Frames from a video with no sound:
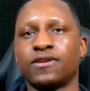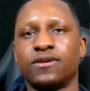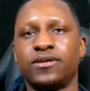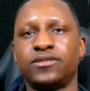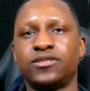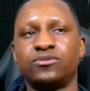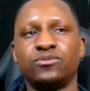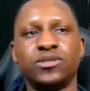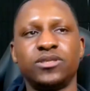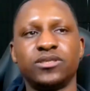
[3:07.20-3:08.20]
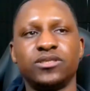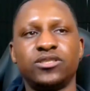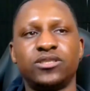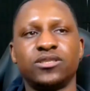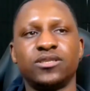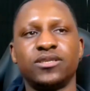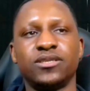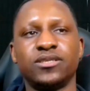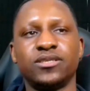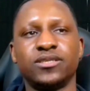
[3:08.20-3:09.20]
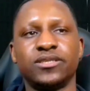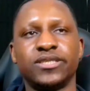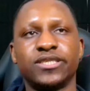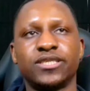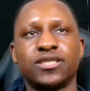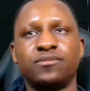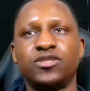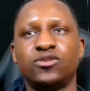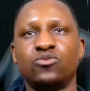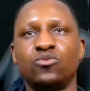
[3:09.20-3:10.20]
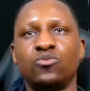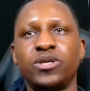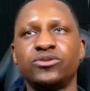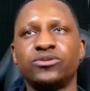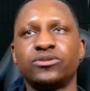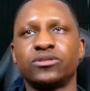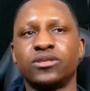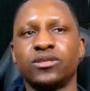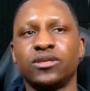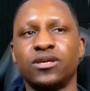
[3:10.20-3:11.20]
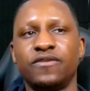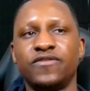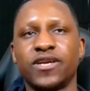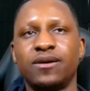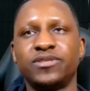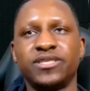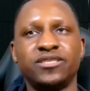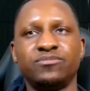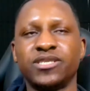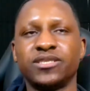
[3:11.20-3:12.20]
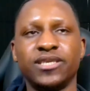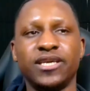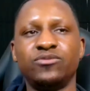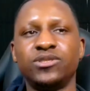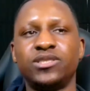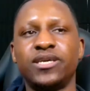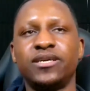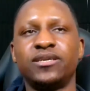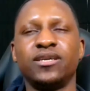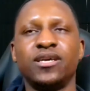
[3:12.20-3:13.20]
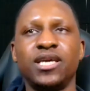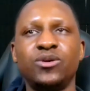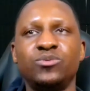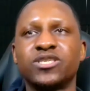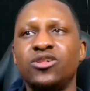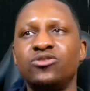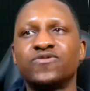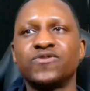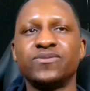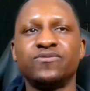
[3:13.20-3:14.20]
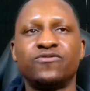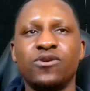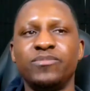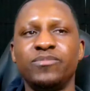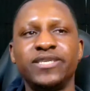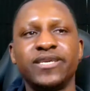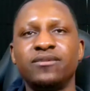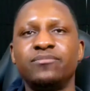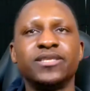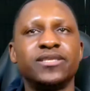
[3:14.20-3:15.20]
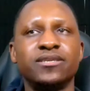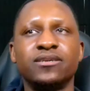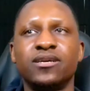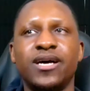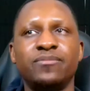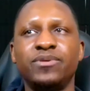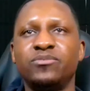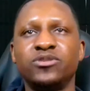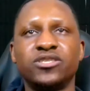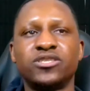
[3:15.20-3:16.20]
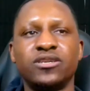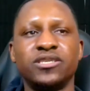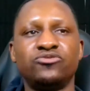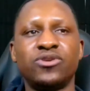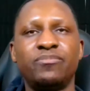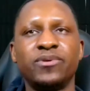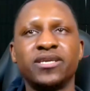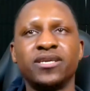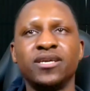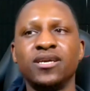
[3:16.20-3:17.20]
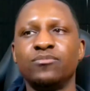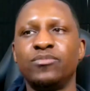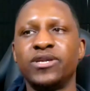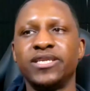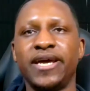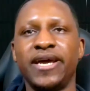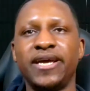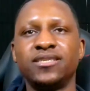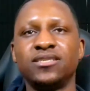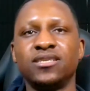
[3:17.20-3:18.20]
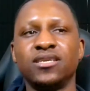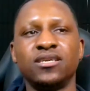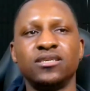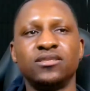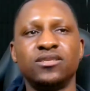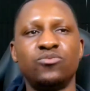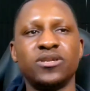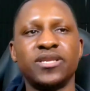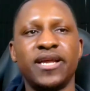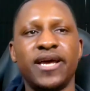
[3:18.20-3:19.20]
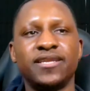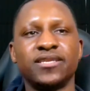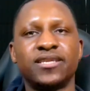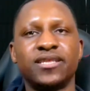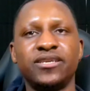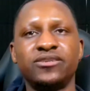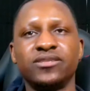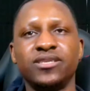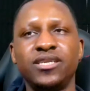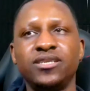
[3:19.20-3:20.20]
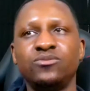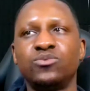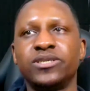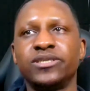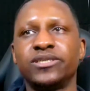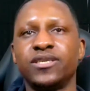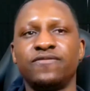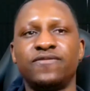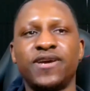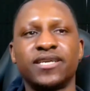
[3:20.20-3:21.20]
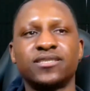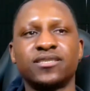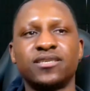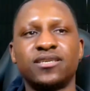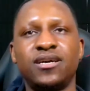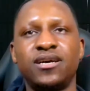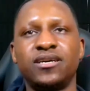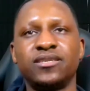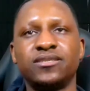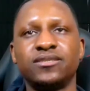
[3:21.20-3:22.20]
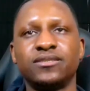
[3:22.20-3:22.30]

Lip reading: All right. So we're going to just skip to the winner of the competition, because it was close for a minute there, but a lot of people just started dropping. But in the end, the one that had the clear lead was in fact Khan.